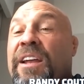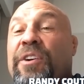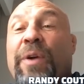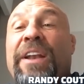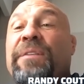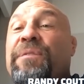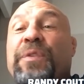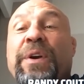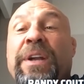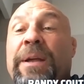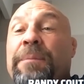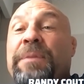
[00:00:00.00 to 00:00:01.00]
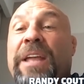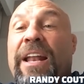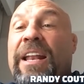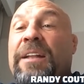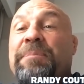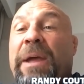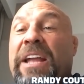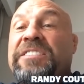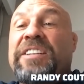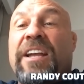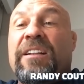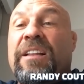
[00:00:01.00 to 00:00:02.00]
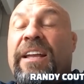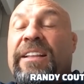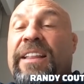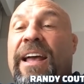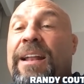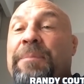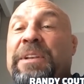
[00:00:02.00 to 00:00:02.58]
Great for him getting a paycheck like that.